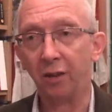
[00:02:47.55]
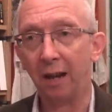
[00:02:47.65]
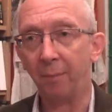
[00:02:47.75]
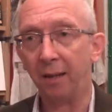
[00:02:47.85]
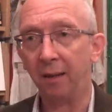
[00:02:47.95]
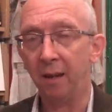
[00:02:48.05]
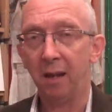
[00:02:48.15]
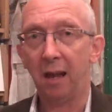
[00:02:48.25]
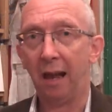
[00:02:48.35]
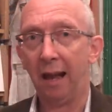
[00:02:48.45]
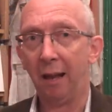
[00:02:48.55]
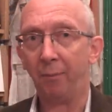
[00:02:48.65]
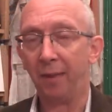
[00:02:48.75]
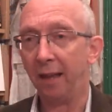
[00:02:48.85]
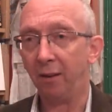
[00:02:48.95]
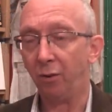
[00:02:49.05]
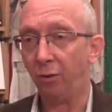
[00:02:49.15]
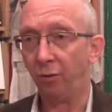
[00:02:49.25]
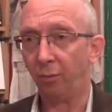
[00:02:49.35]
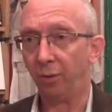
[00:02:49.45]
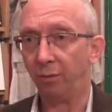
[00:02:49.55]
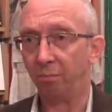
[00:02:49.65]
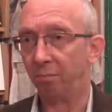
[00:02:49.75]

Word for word: Mm. I mean, um, Gay News was